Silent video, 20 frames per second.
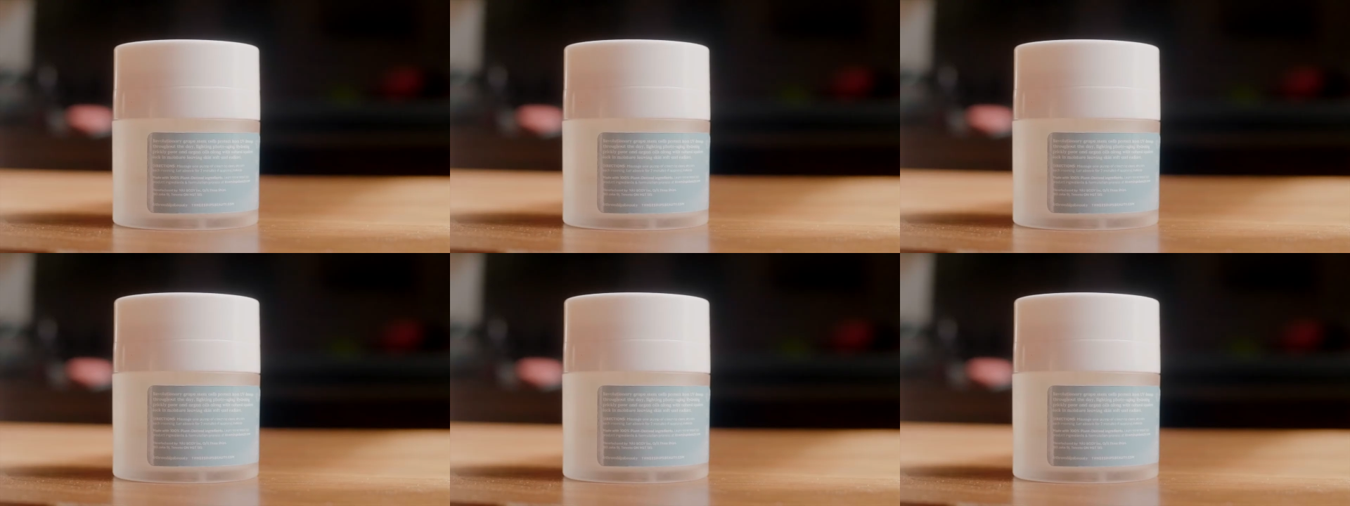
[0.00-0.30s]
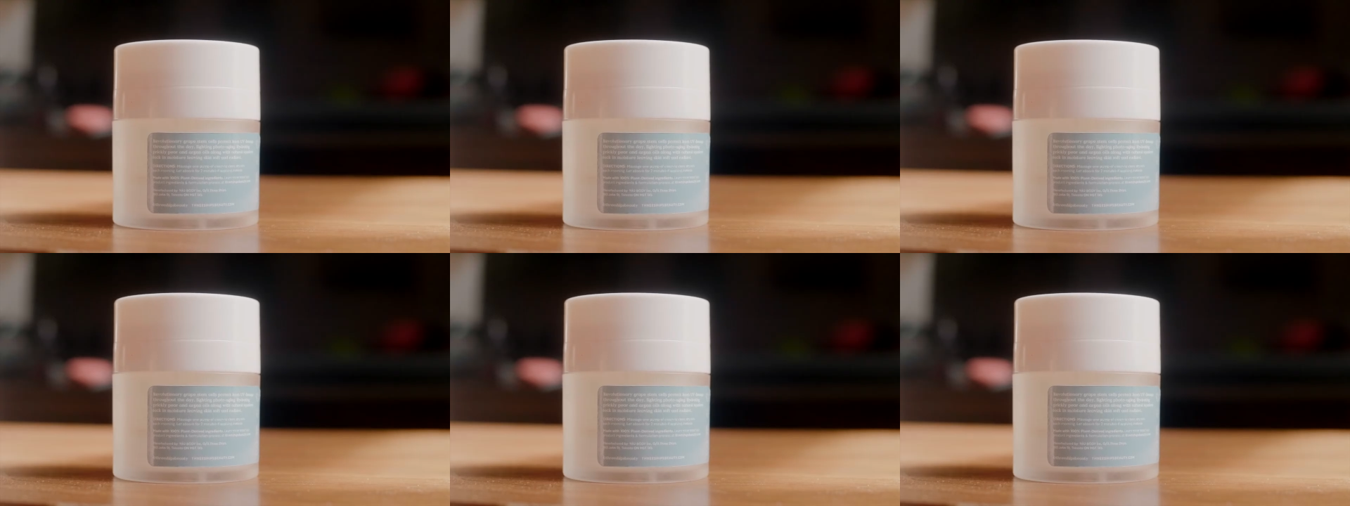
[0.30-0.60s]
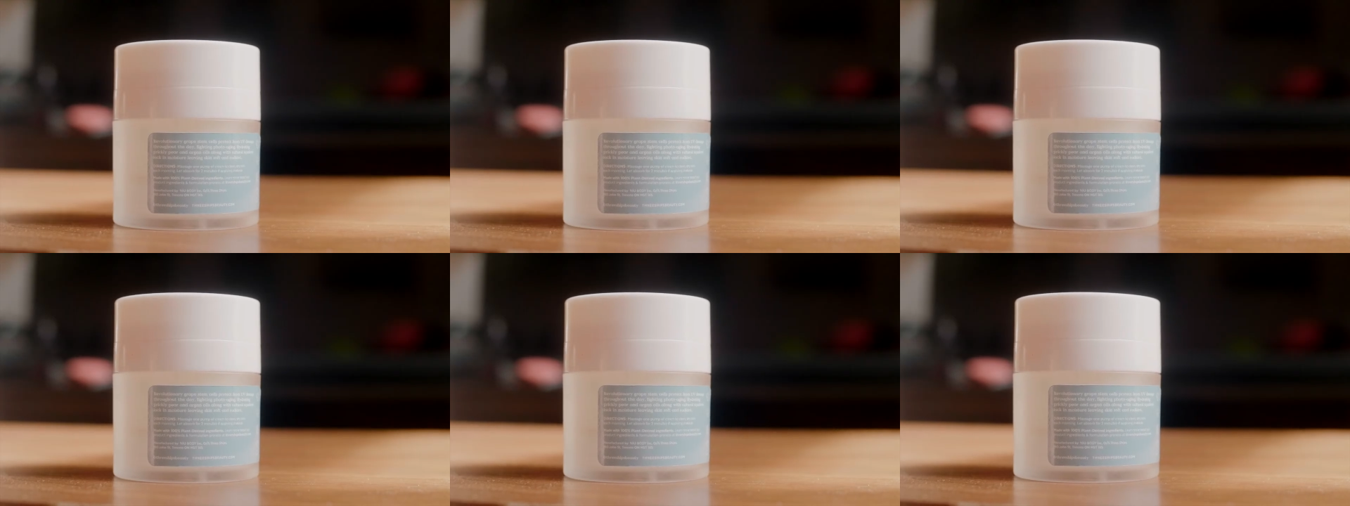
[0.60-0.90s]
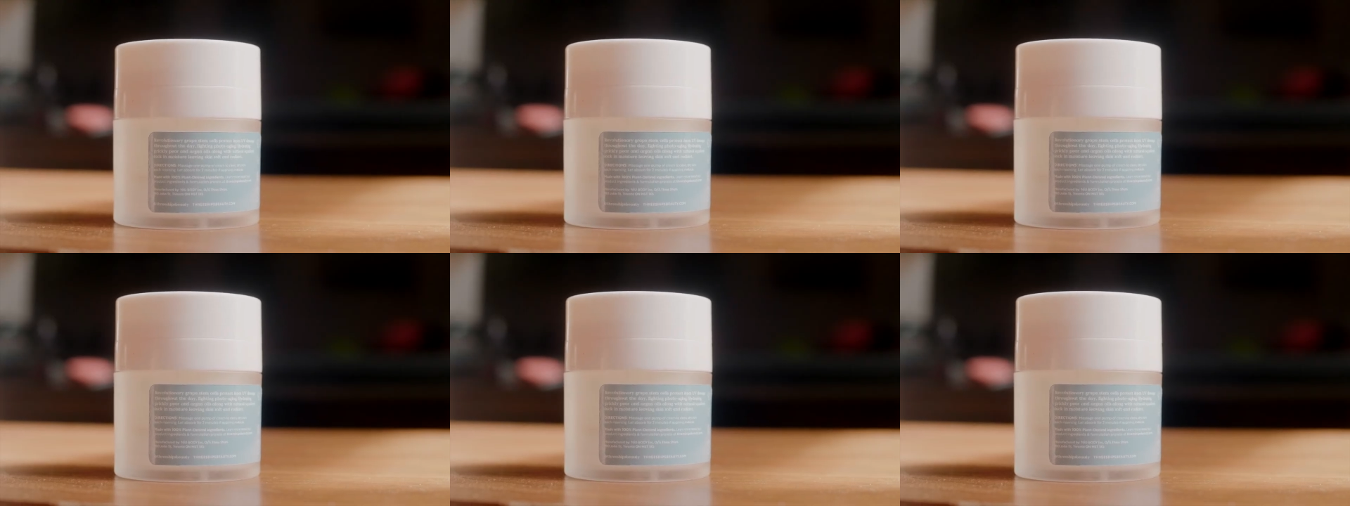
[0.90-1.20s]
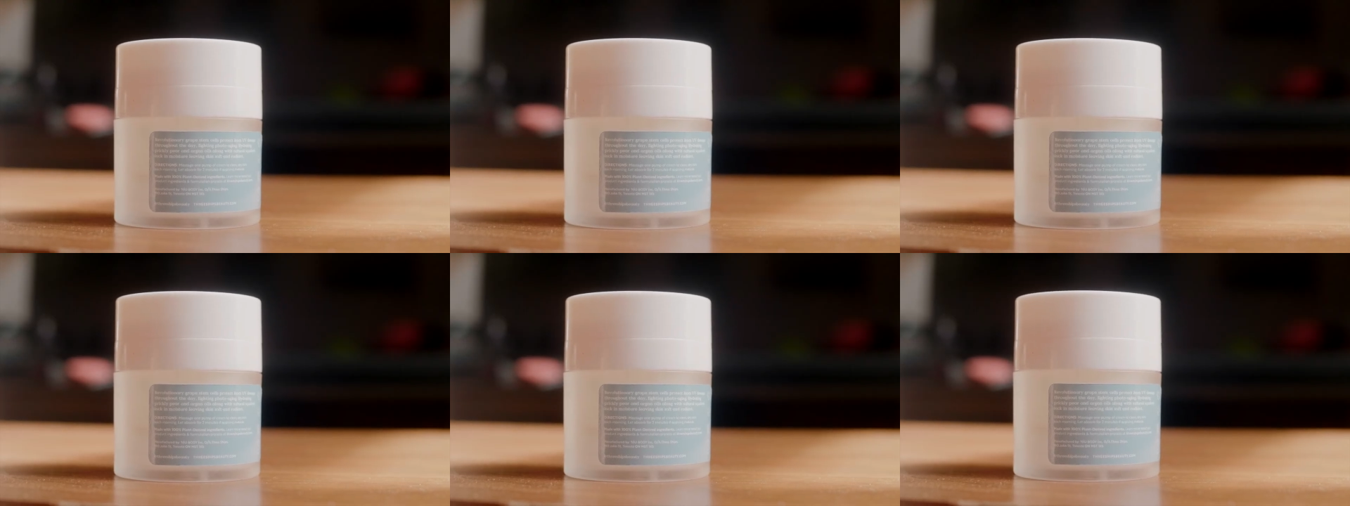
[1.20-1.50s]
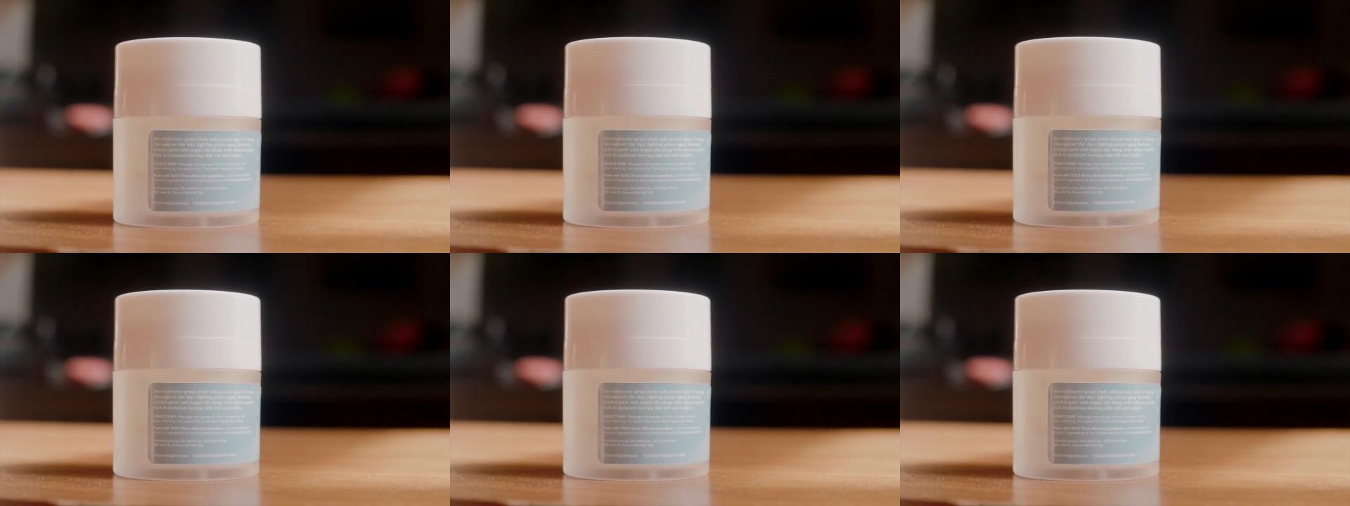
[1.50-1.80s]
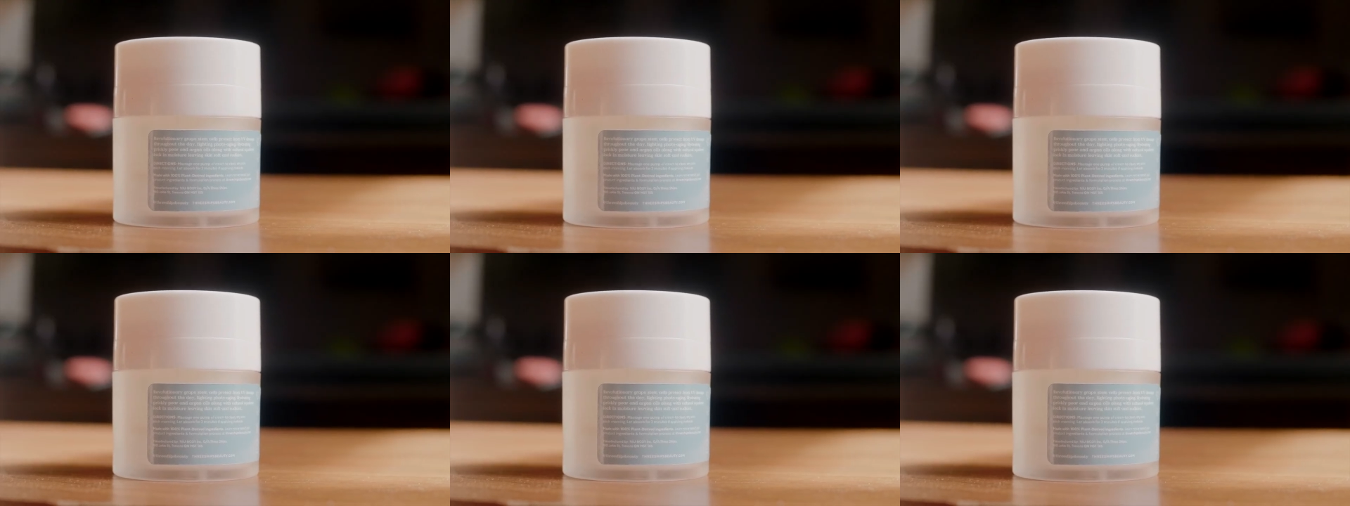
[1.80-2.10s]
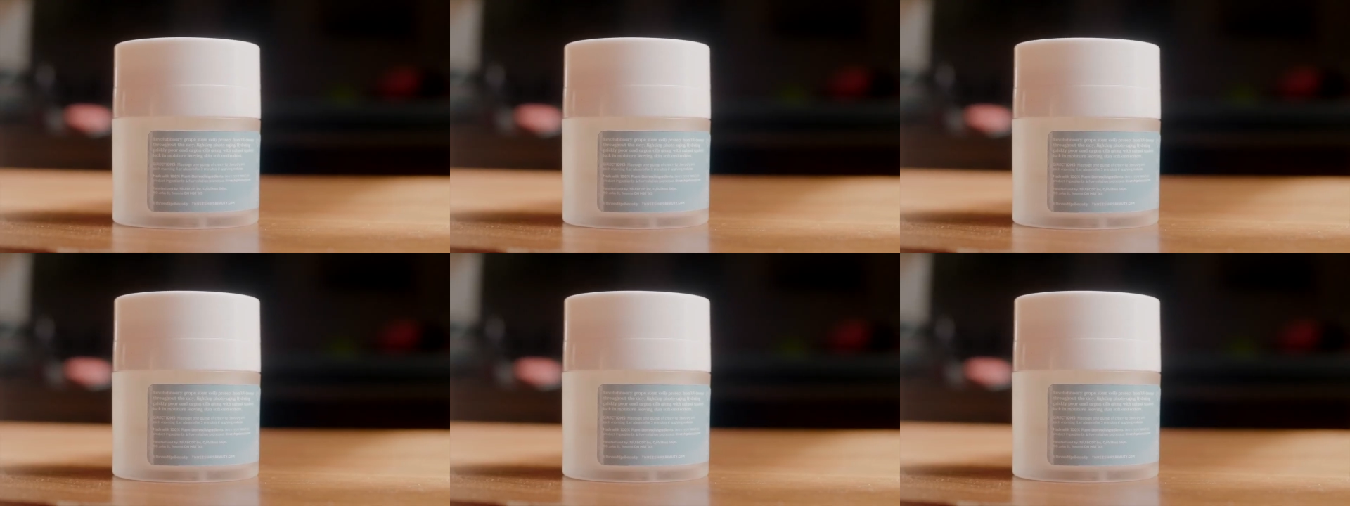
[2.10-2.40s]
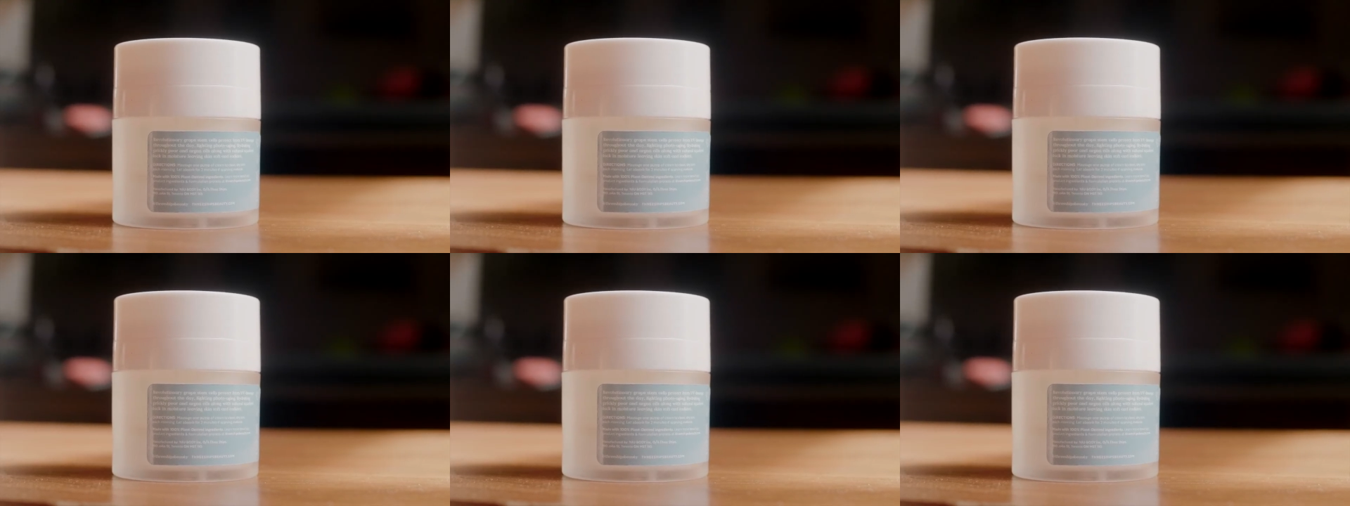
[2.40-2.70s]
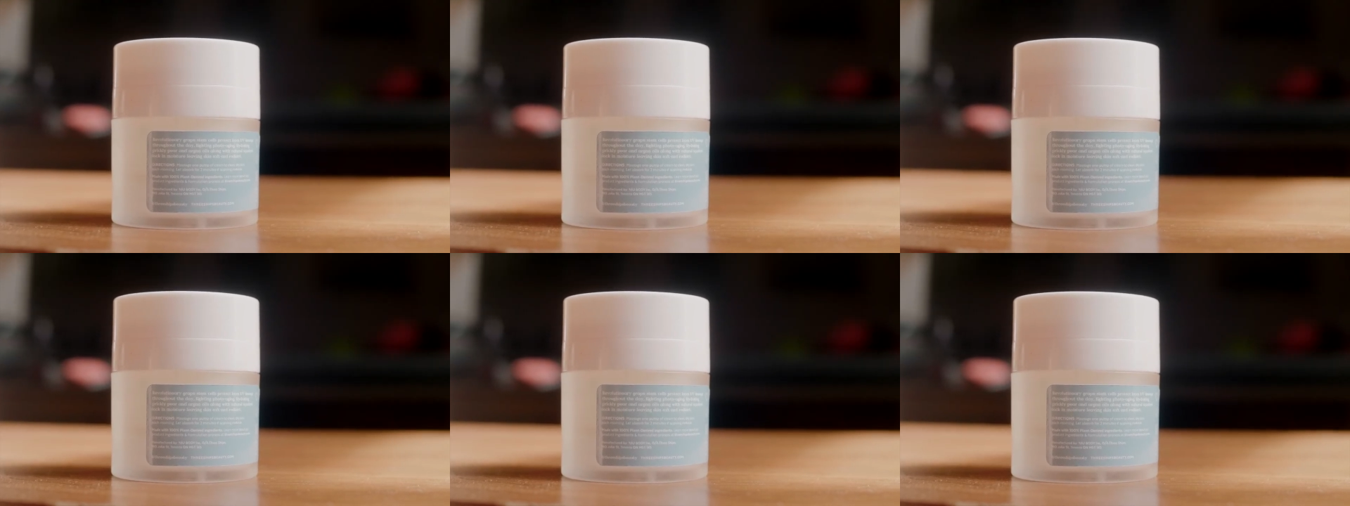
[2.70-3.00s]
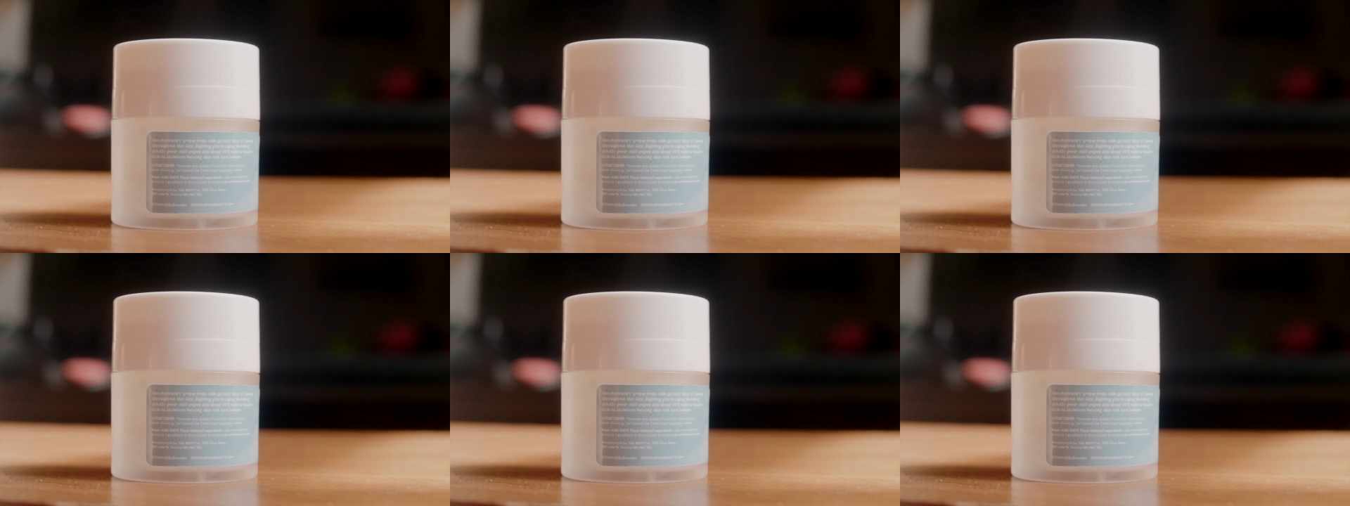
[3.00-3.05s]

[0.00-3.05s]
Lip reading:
[unreadable: no face in view]